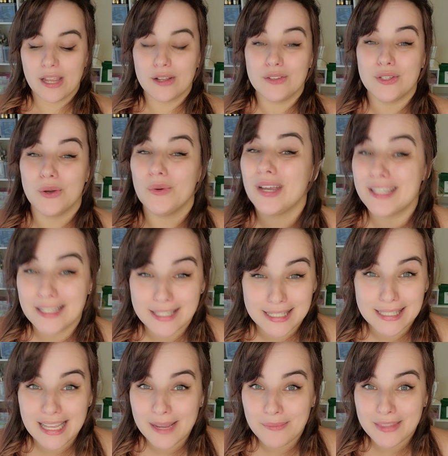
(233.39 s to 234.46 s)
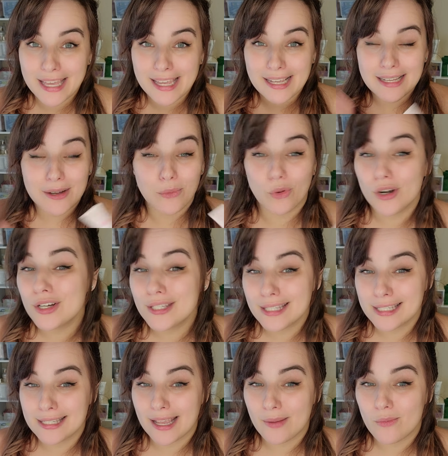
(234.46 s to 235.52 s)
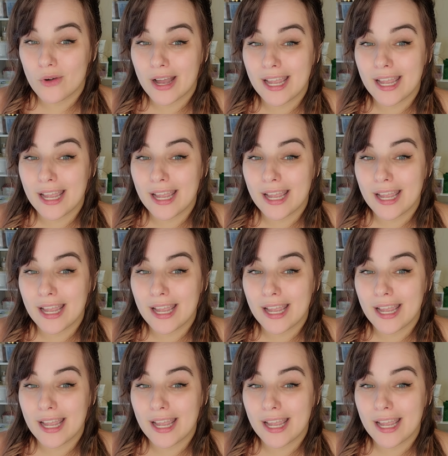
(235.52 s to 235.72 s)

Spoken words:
So it does the same thing, it works the same way.